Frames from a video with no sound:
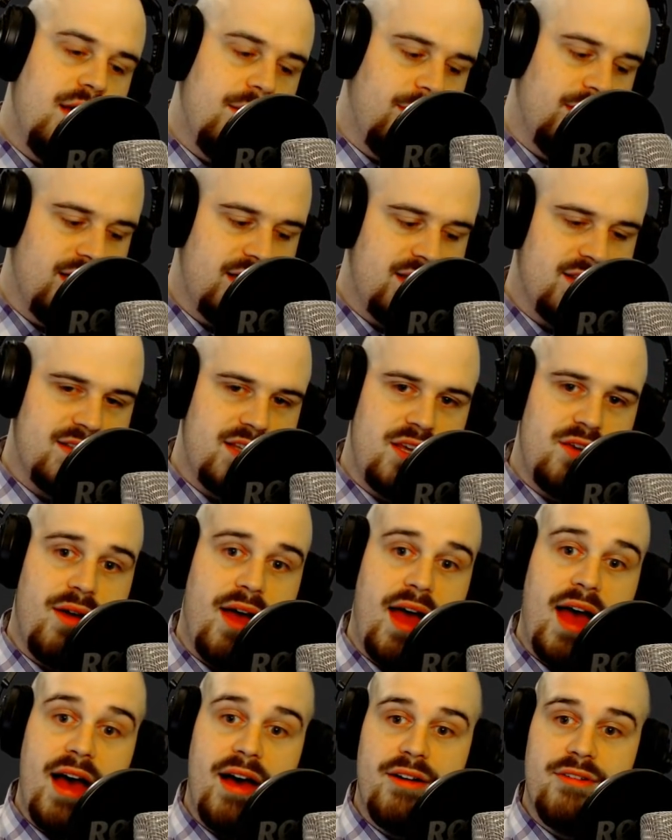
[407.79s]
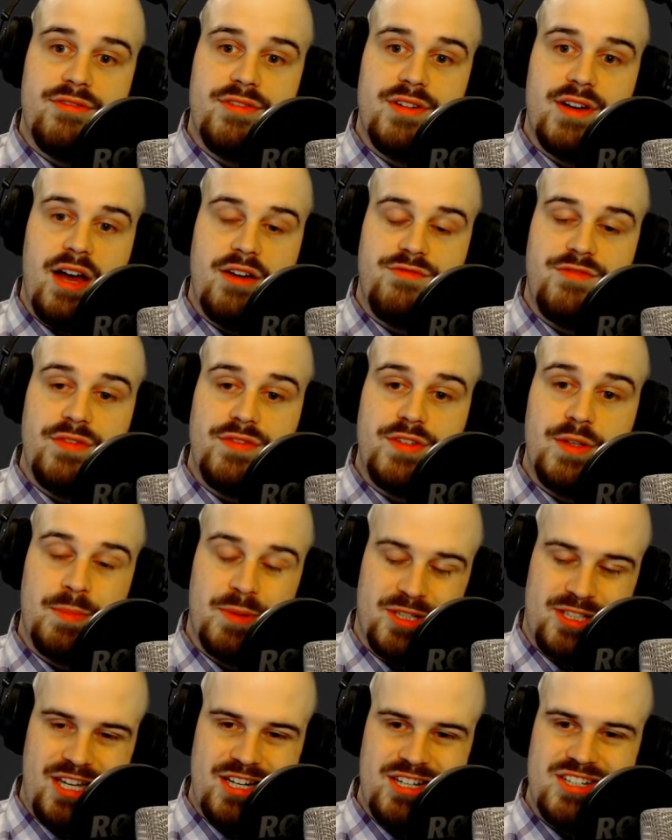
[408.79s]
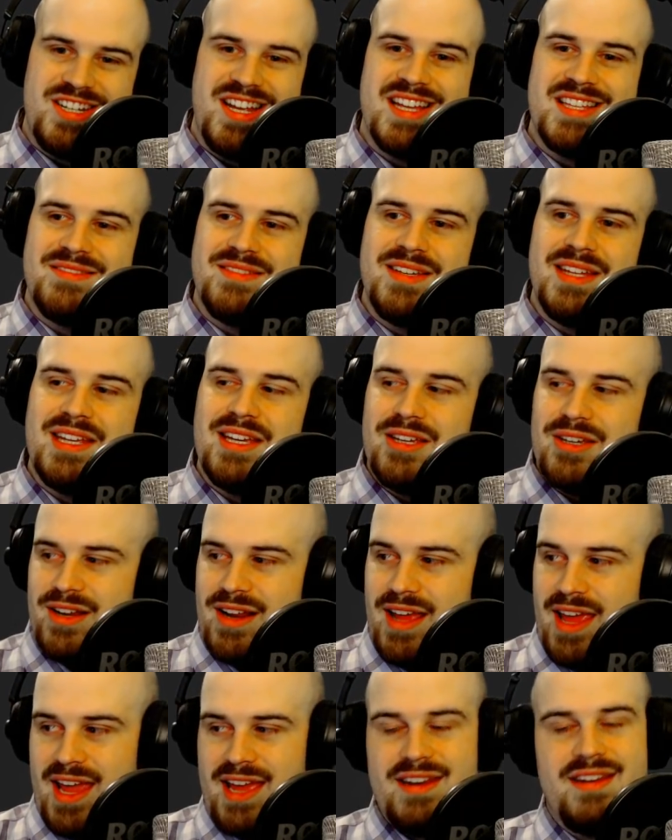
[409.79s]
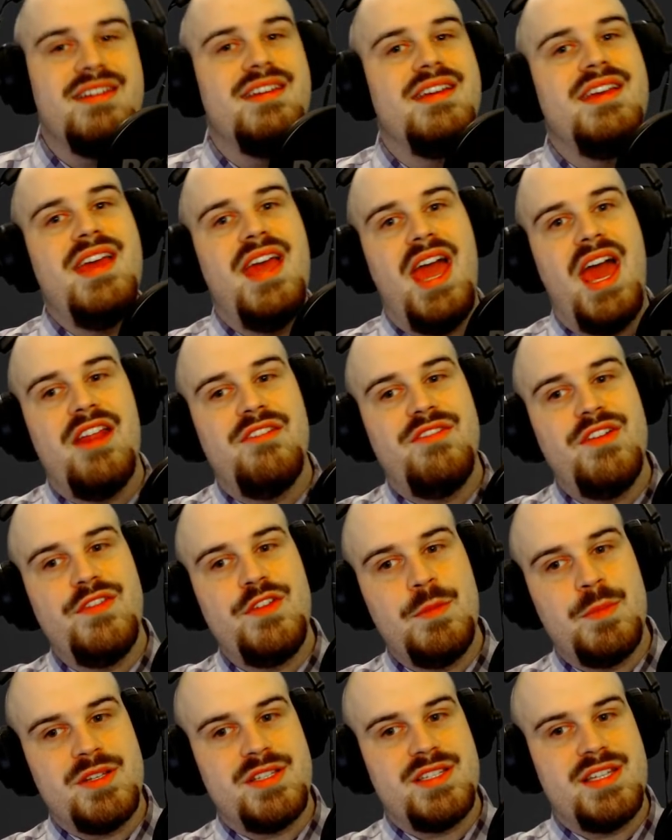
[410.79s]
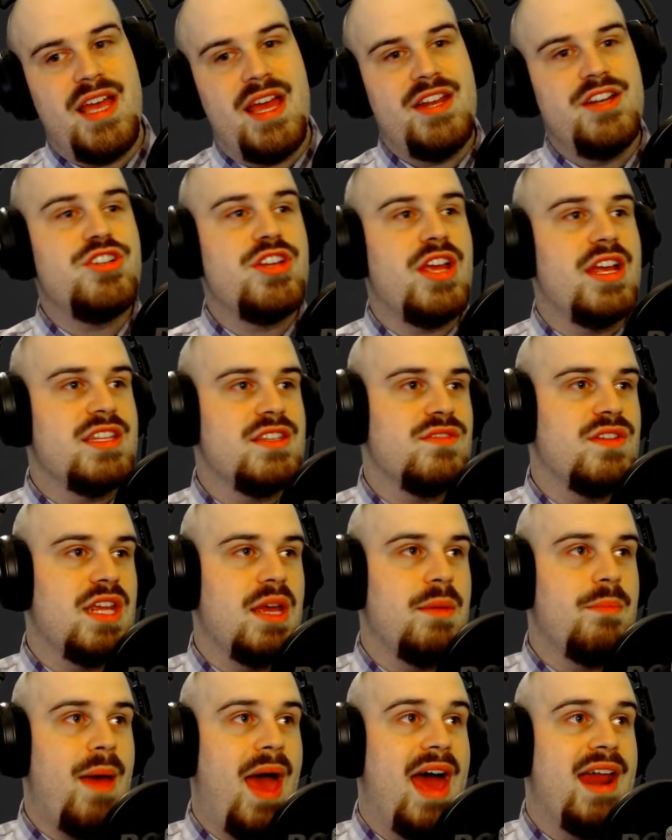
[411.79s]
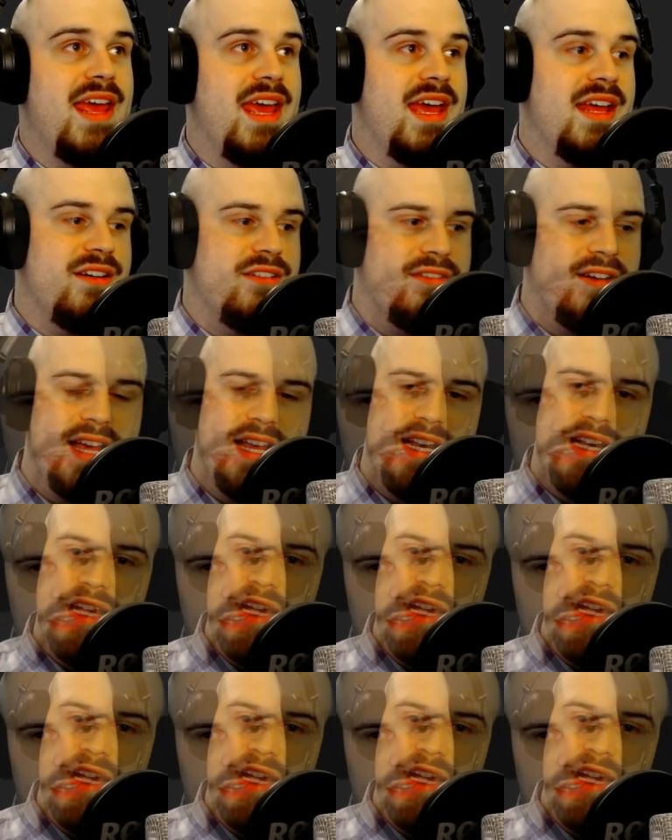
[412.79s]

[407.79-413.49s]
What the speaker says: But let's say you have a 50% chance of getting a good hand and a 50% chance of getting a bad hand, right?